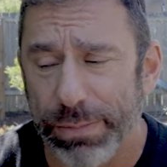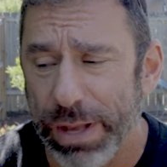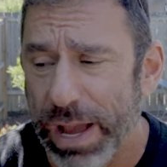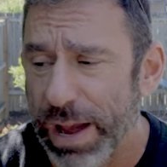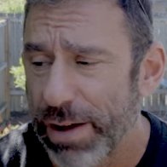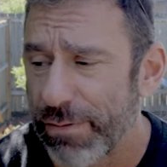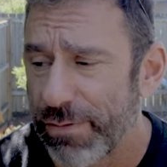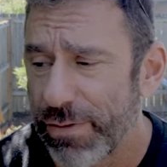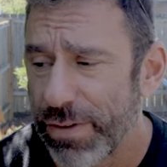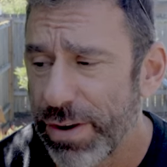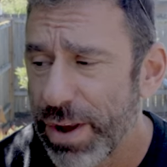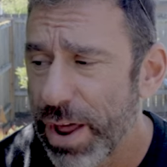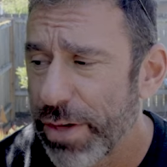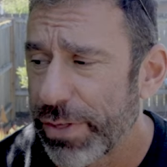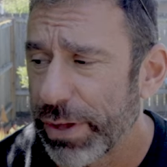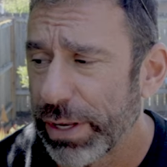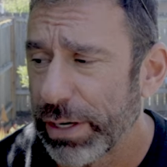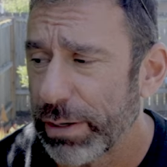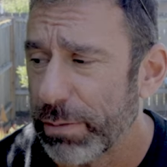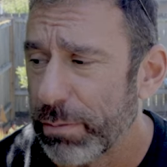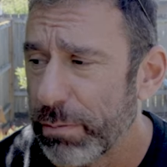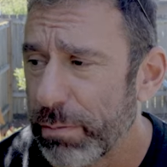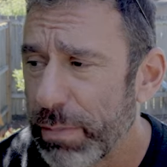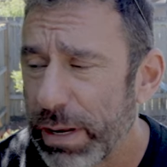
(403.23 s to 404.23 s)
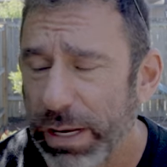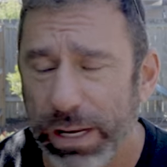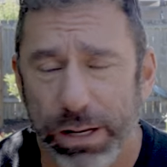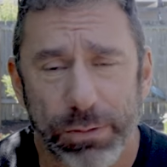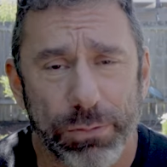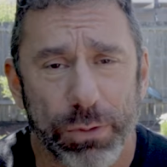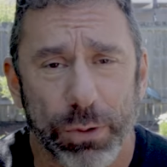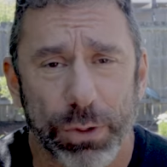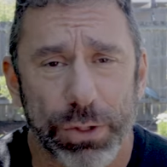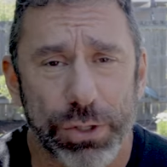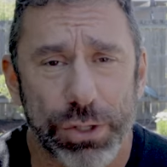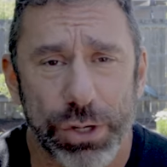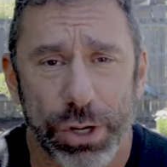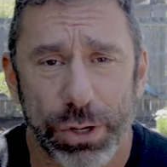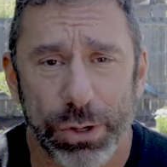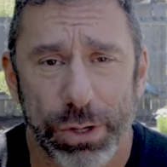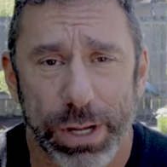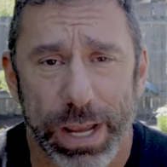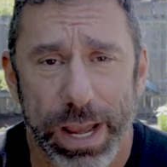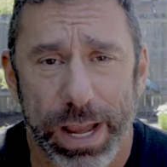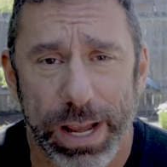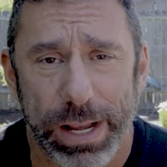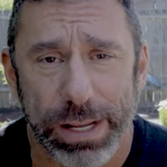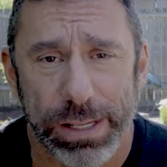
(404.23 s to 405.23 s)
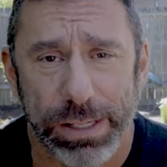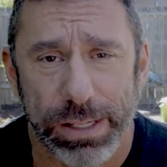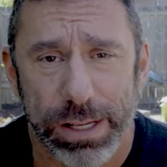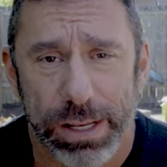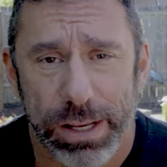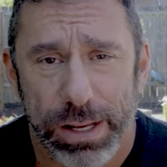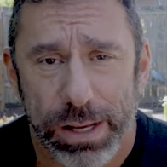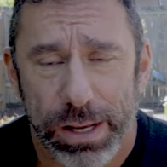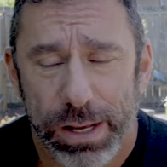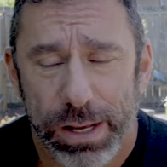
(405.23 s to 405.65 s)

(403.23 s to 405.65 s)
I have nothing meaningful to show you guys,